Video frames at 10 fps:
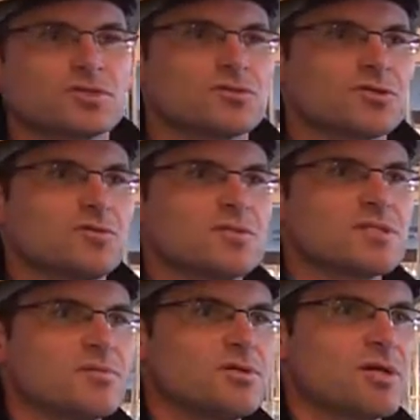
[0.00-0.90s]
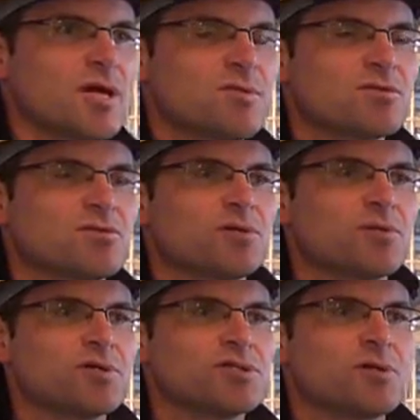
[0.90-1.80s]
So it could be somebody who came in through the
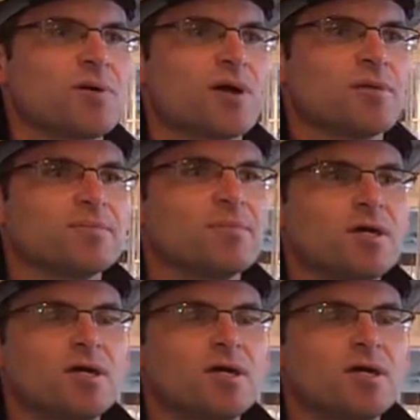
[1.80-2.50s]
emergency department.